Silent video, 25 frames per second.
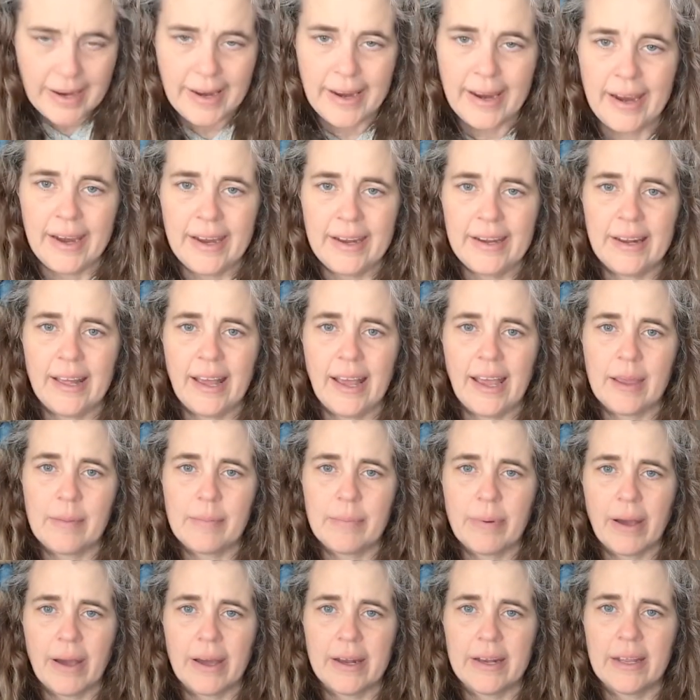And I
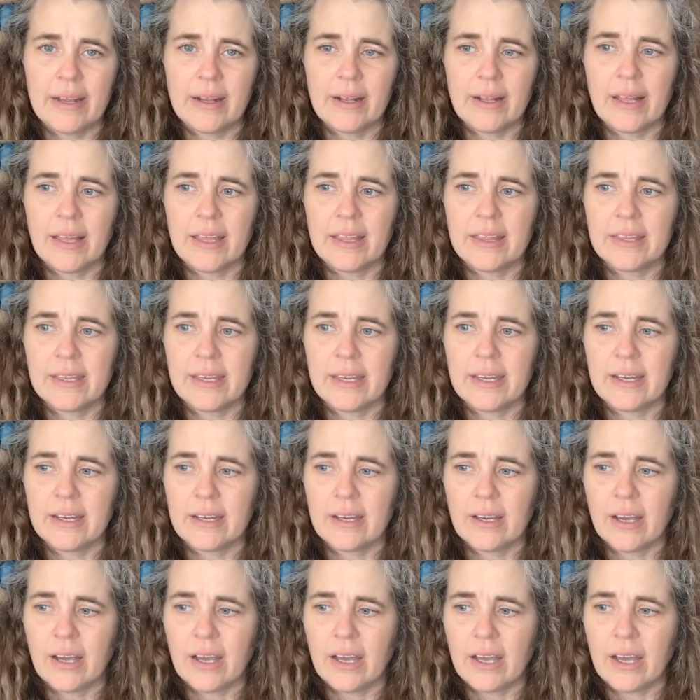bought it, I
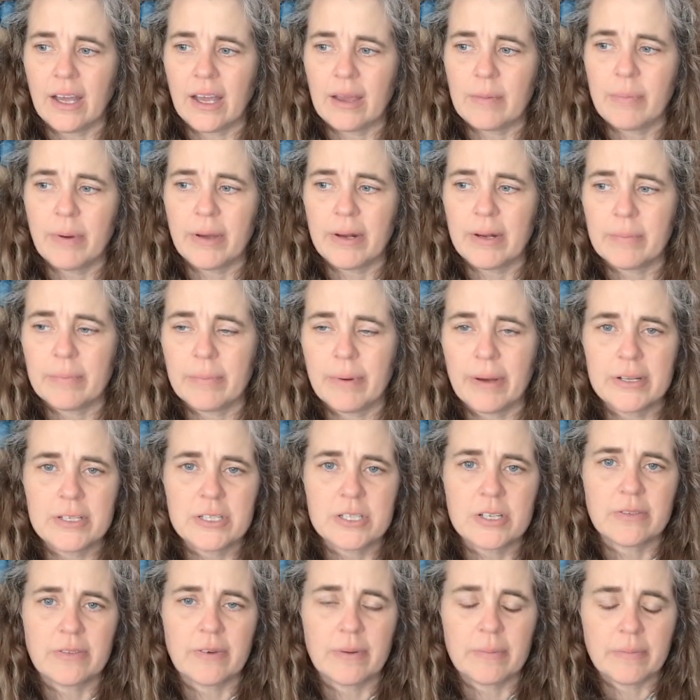think, I bought a
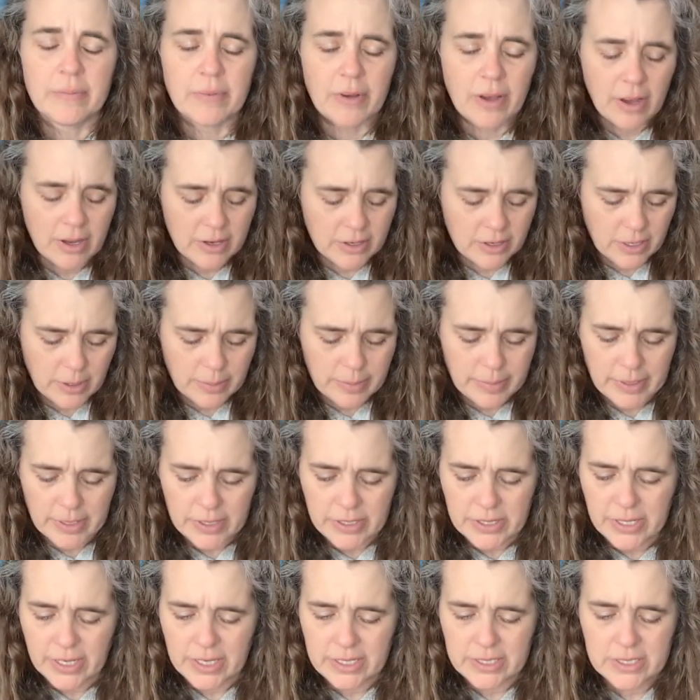bunch of them on her
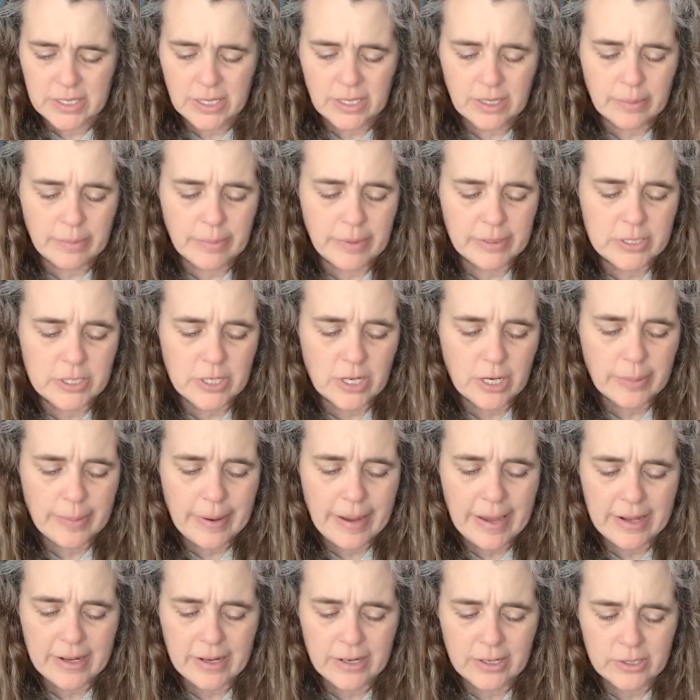birthday, so a bunch of her
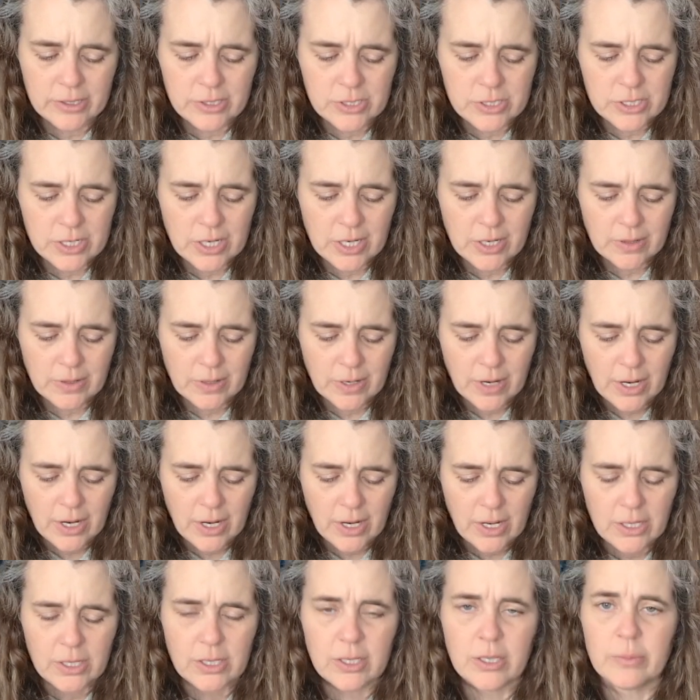patterns, so
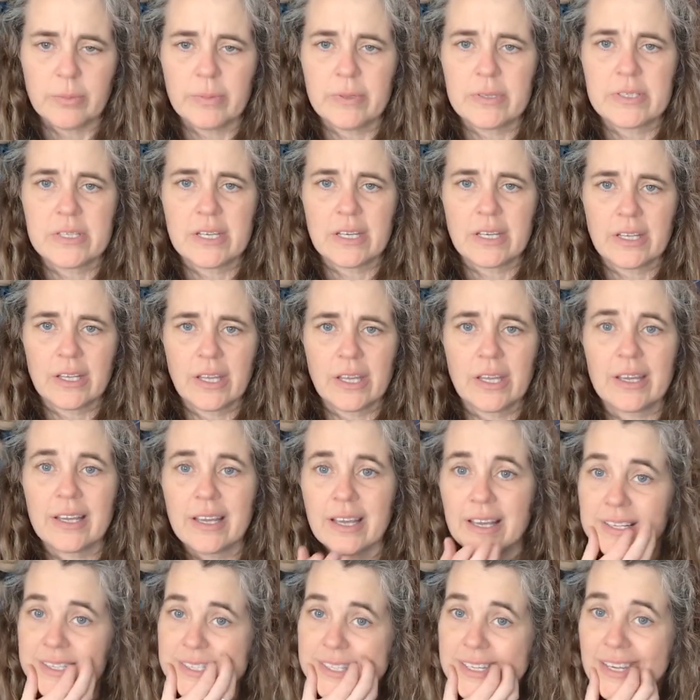you'll be
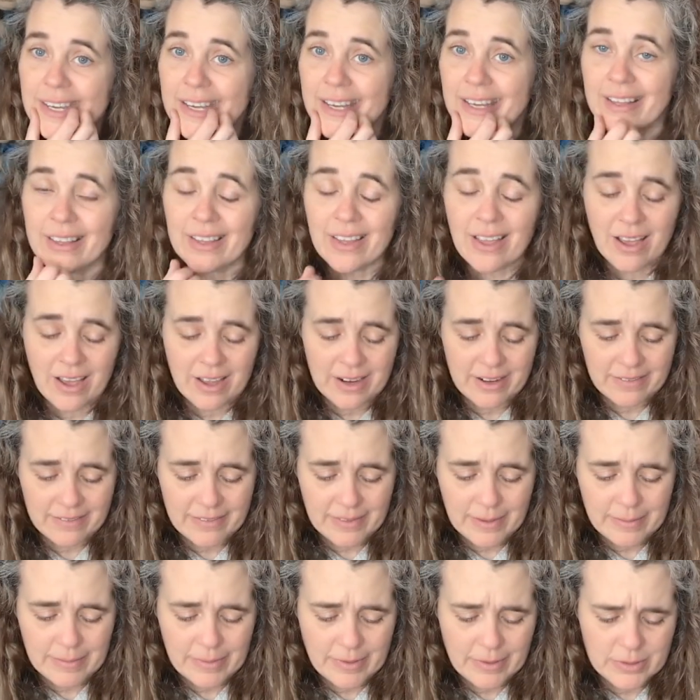seeing a lot of
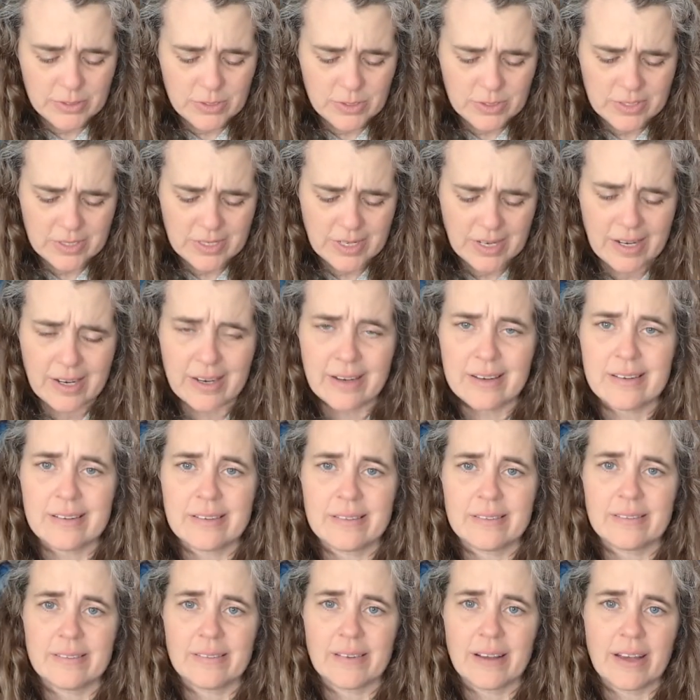them. This was like,
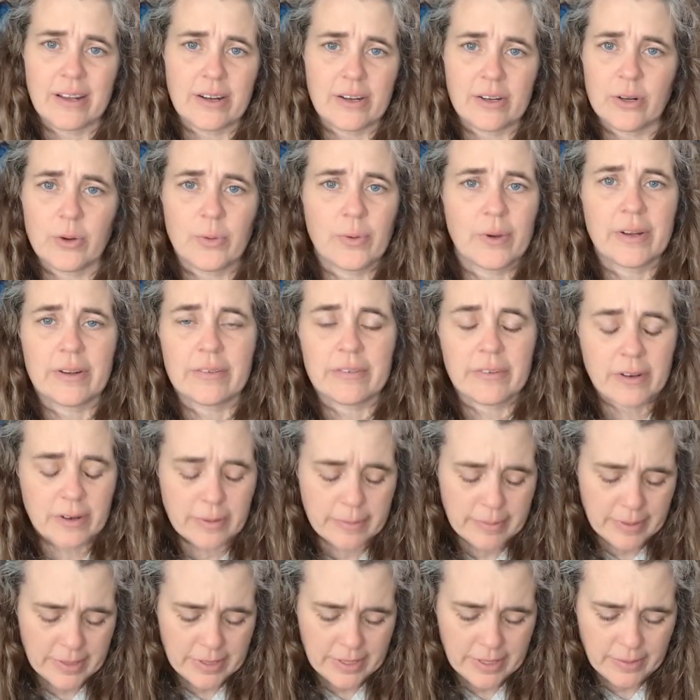I don't know whenever her
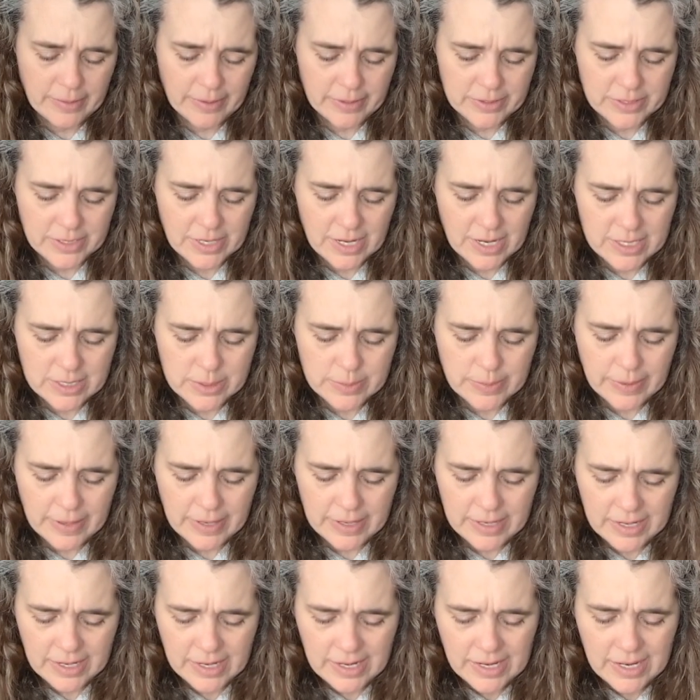birthday was last,
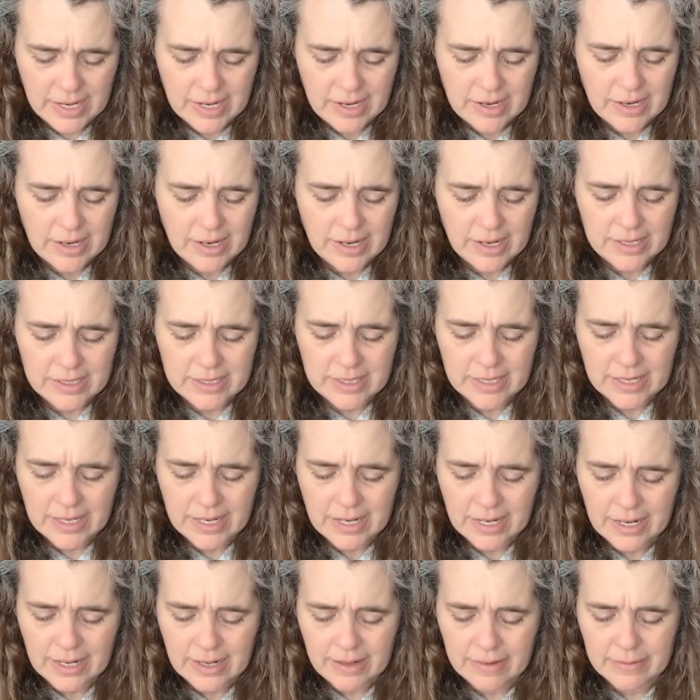but I did
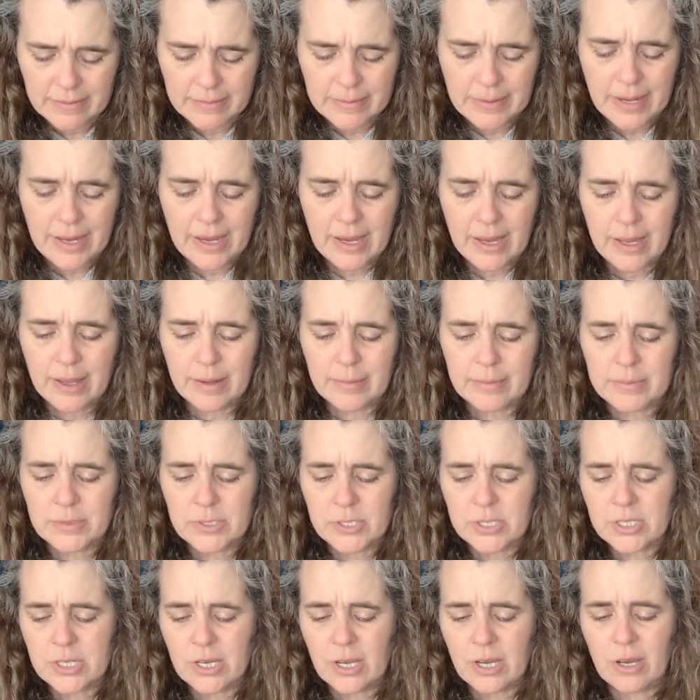get them.
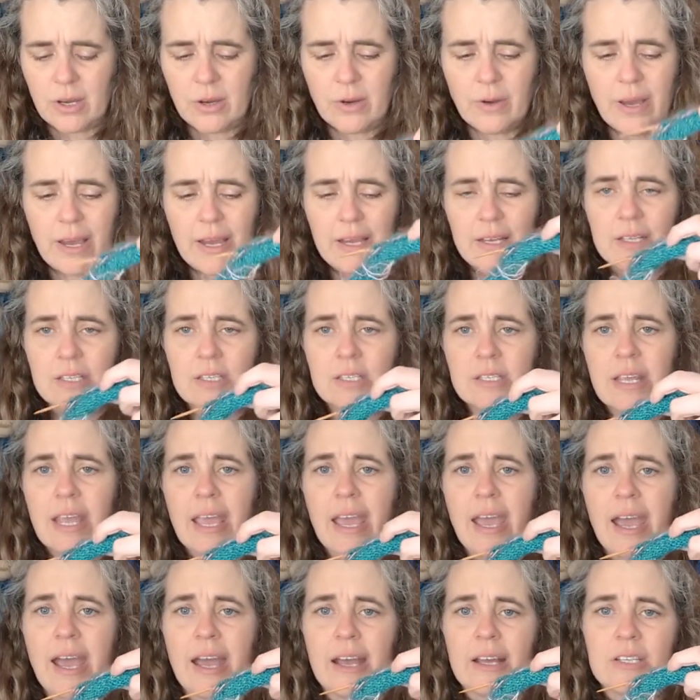So I
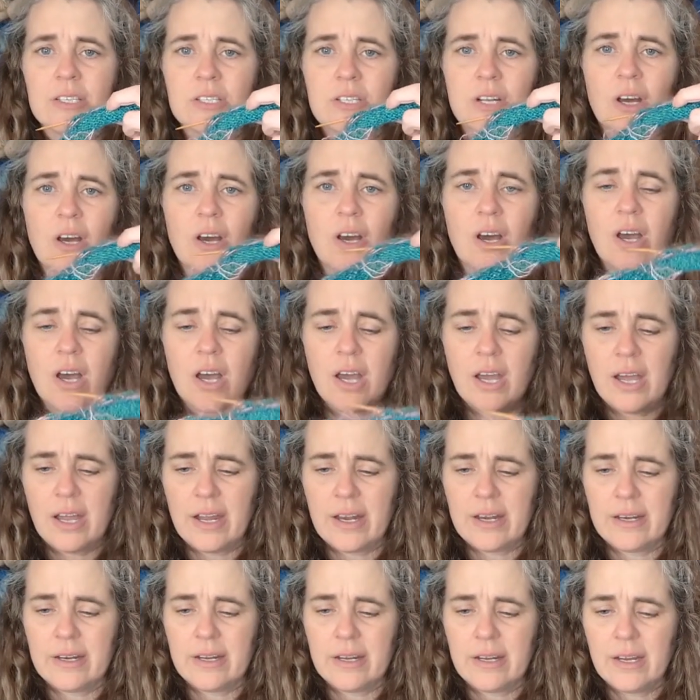cast
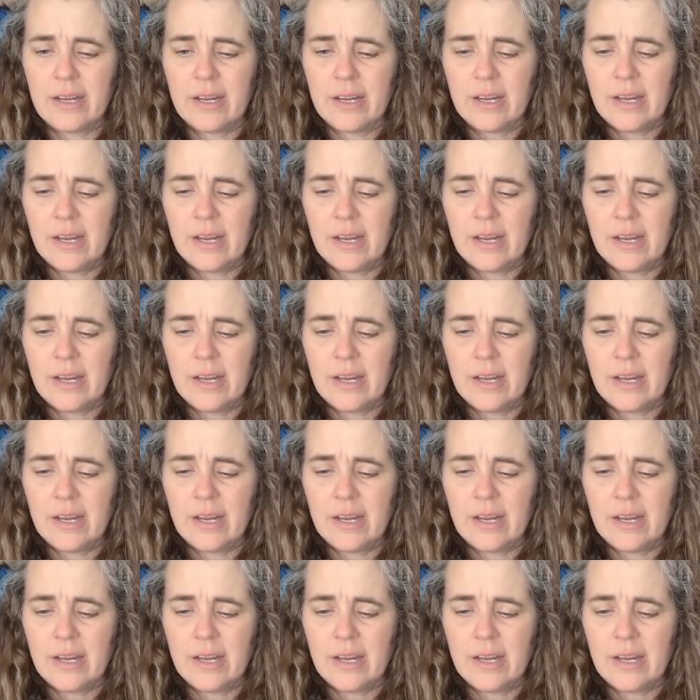on,